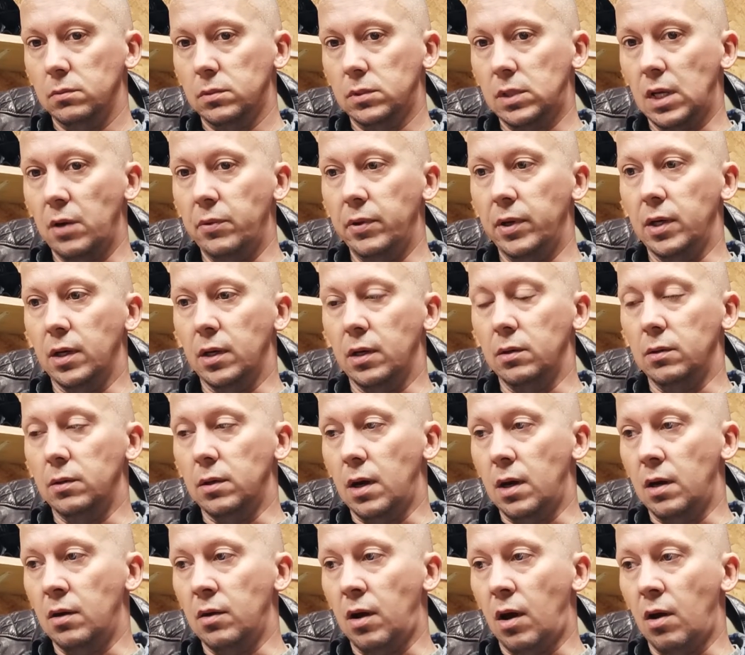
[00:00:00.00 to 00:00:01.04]
there we go.
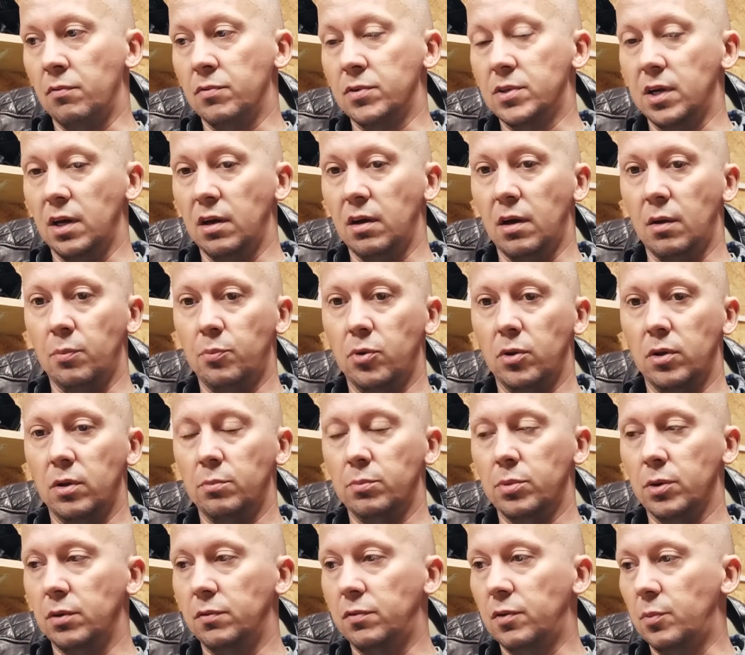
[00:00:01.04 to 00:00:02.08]
I'll put
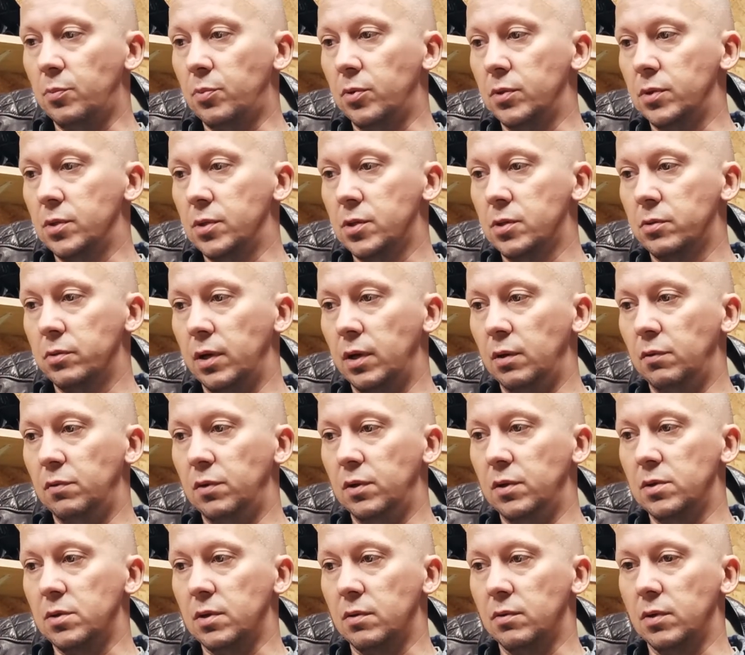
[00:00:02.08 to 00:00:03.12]
them both up on the screen for
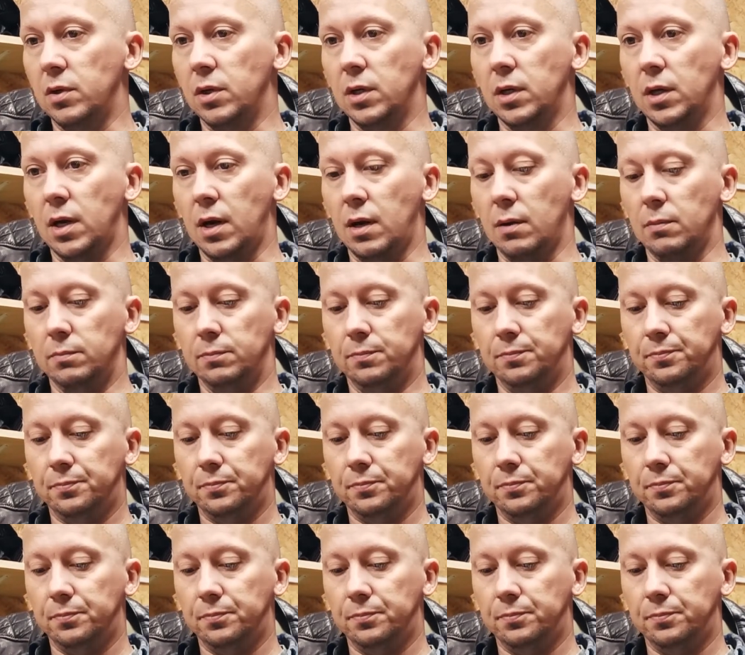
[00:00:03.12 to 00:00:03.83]
you to have a look at.